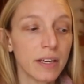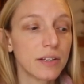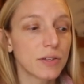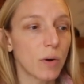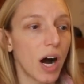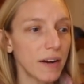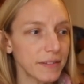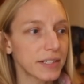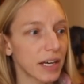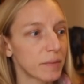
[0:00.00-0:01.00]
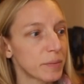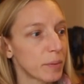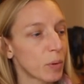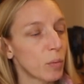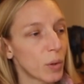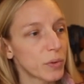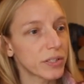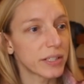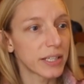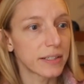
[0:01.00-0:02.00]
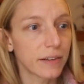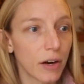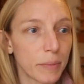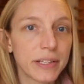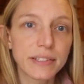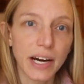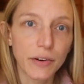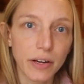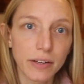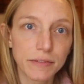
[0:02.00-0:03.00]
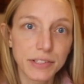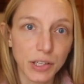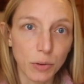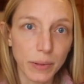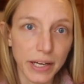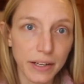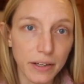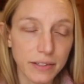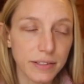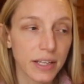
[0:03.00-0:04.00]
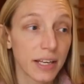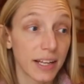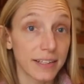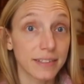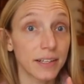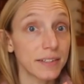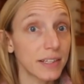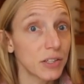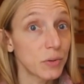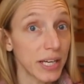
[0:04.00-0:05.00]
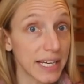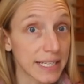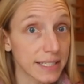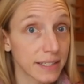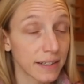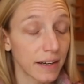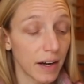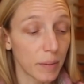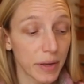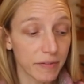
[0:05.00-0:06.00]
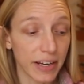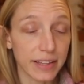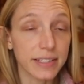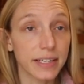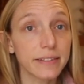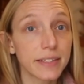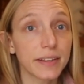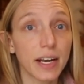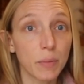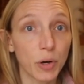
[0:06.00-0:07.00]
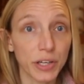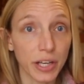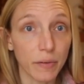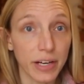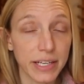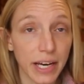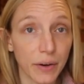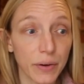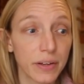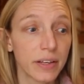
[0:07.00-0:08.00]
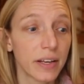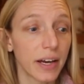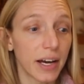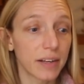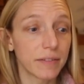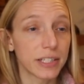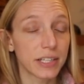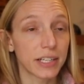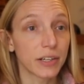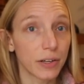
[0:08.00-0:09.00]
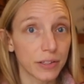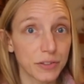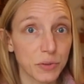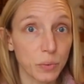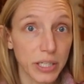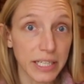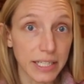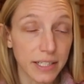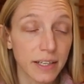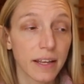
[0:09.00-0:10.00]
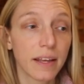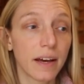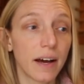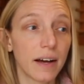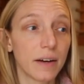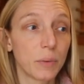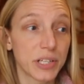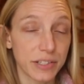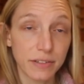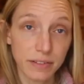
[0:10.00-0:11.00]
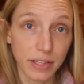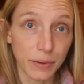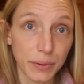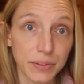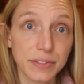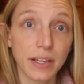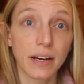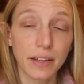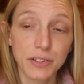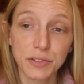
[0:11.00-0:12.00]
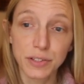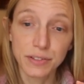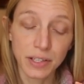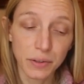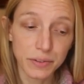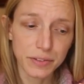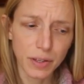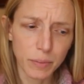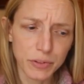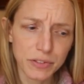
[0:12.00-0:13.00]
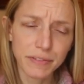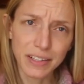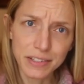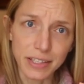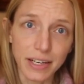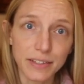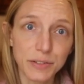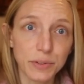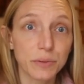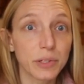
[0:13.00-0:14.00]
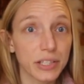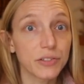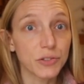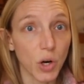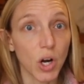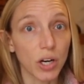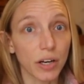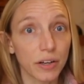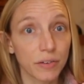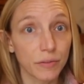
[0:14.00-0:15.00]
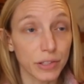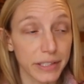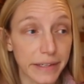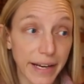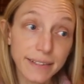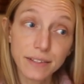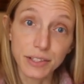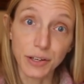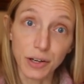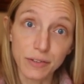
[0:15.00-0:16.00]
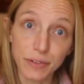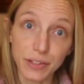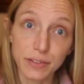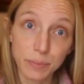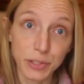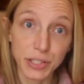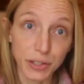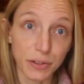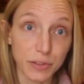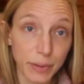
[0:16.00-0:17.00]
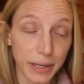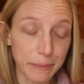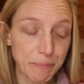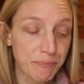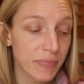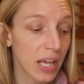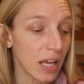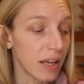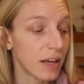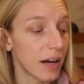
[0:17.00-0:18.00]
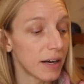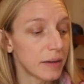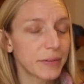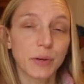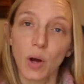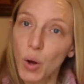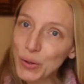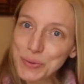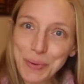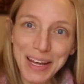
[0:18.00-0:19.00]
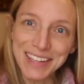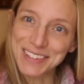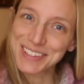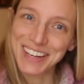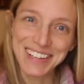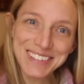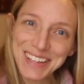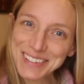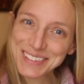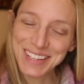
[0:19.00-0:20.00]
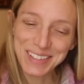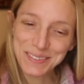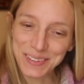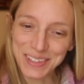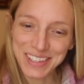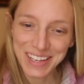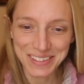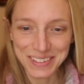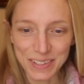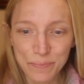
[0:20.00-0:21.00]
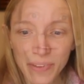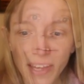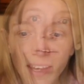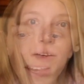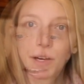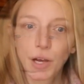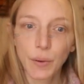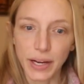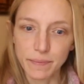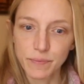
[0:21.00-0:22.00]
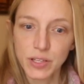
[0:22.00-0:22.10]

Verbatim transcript: So oftentimes people won't knit garments out of single ply yarns. That's not to say you can't. Um, in fact, the test knit that I'm working on right now out of a Donegal tweed, uh, which is a singles, uh, the, the singles is almost felted, and so it's a really strong, really excellent yarn for this particular sweater. Uh, so it all depends, I guess. That's, that's really the answer. Uh, okay.